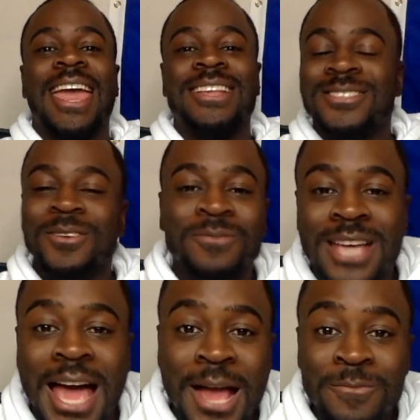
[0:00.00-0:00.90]
And
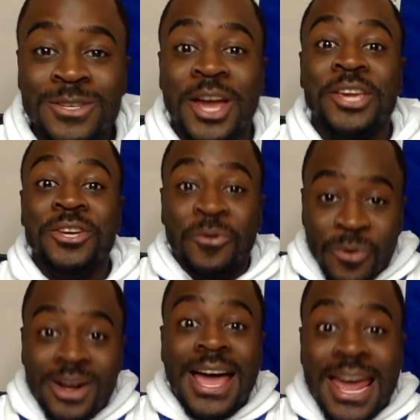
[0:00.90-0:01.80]
sometimes you
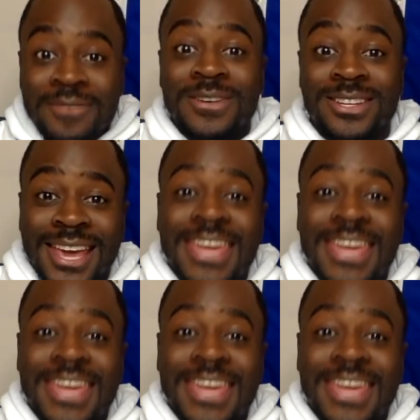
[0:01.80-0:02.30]
run out of it.